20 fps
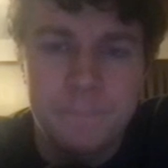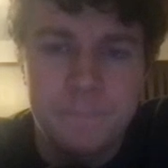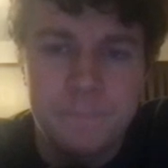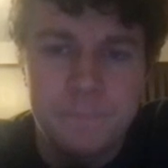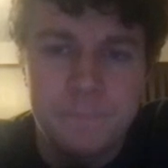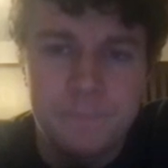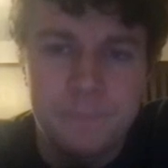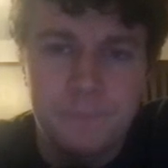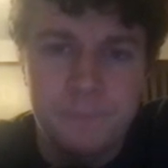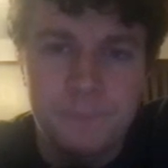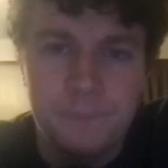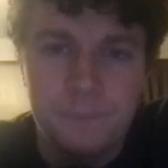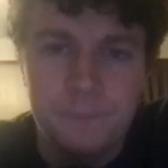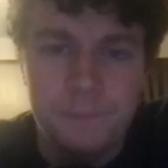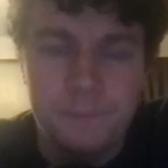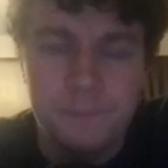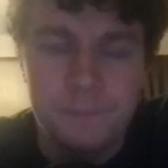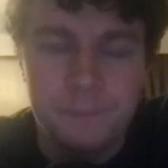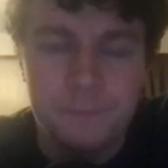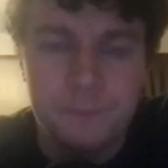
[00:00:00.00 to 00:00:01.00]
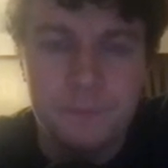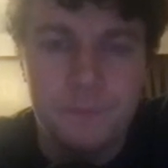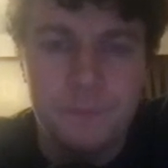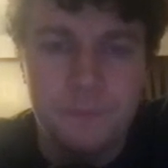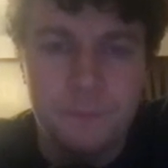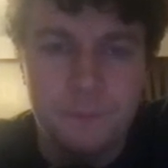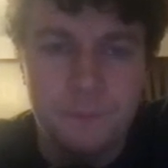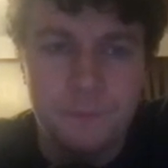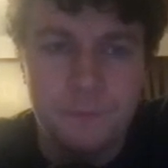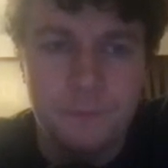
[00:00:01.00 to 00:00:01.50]

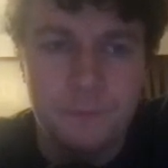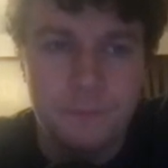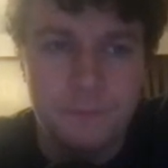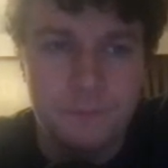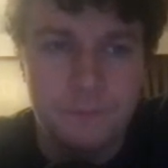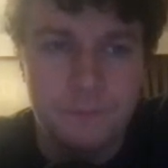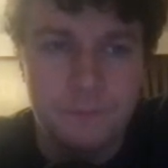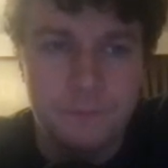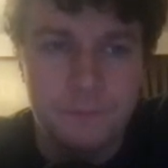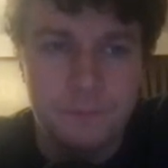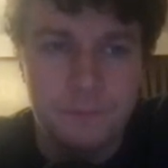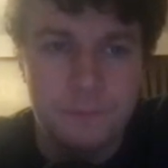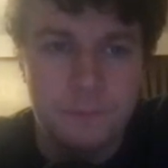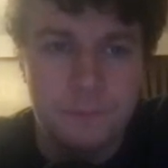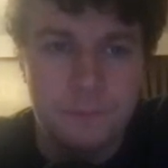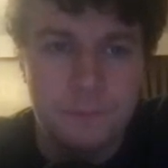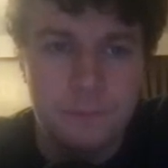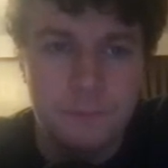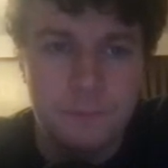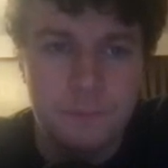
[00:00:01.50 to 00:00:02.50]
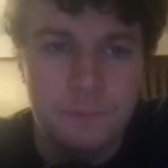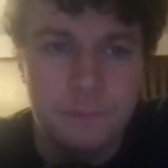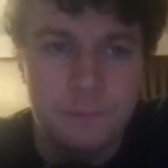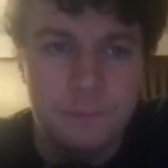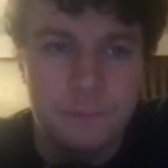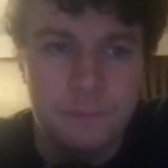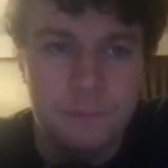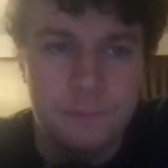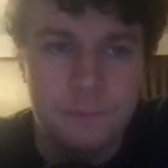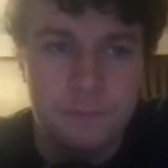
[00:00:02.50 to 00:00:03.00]

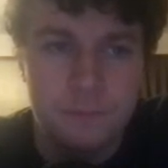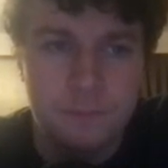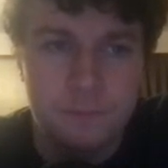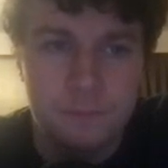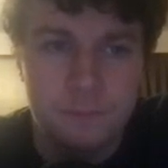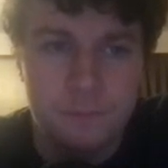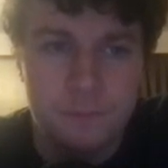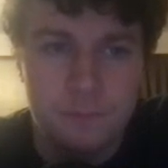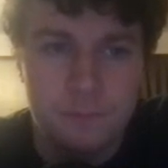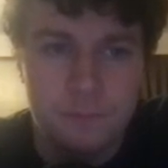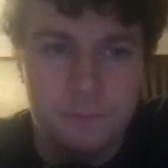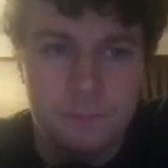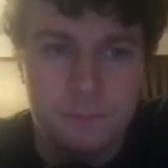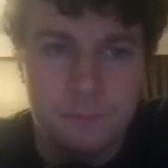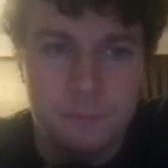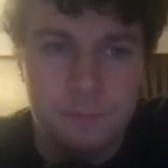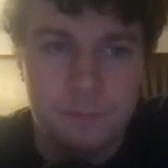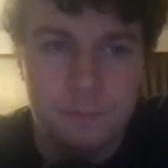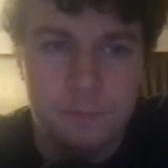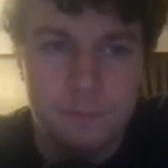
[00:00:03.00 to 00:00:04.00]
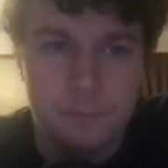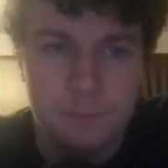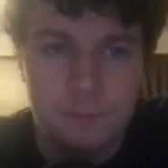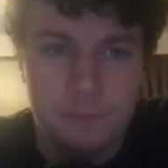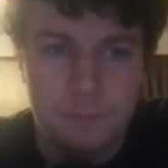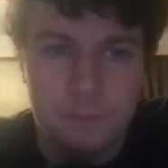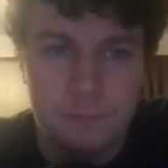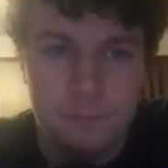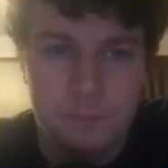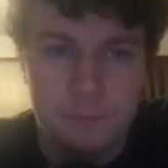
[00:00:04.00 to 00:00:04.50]

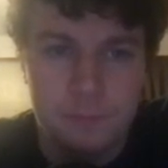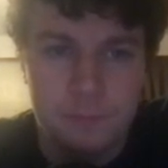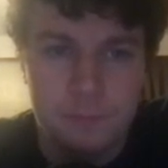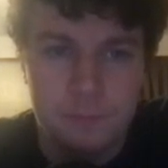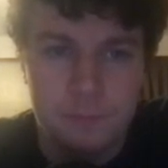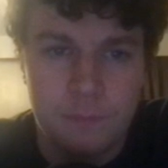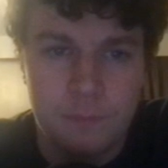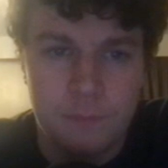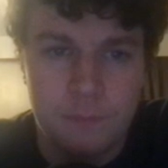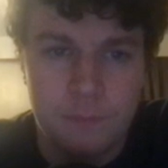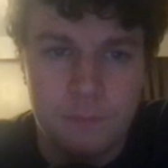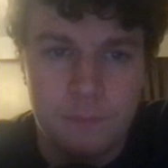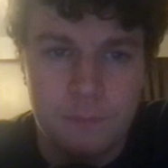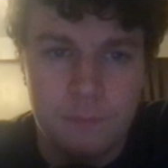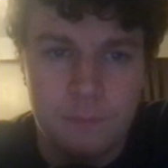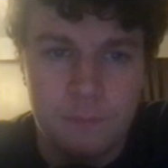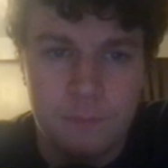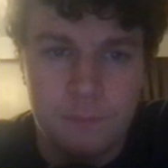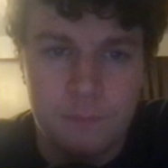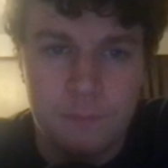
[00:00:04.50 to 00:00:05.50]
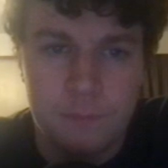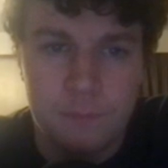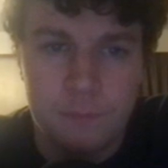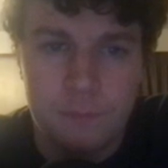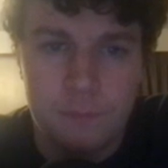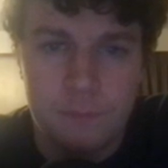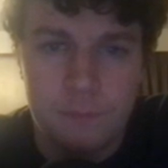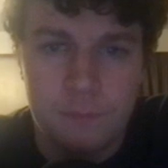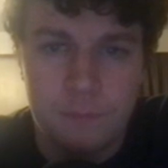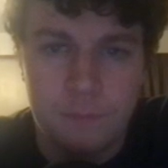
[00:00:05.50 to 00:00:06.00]

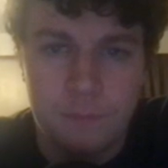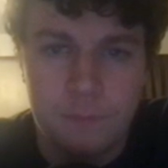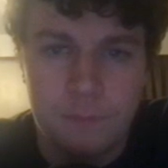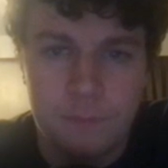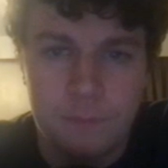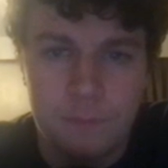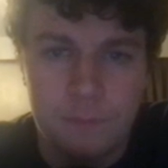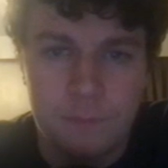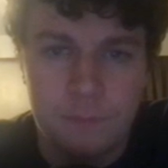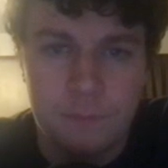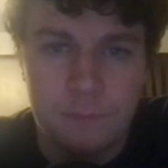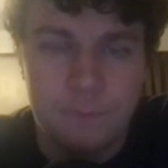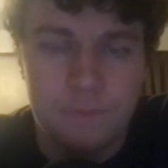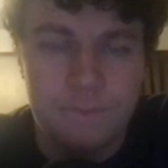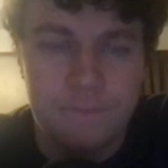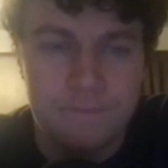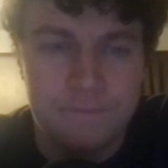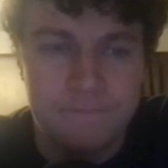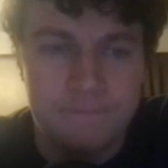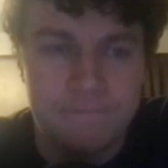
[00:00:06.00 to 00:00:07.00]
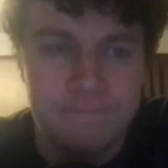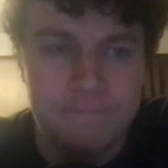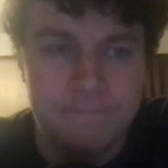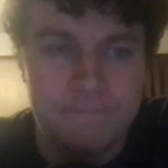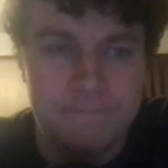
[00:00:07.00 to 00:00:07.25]
(not speaking)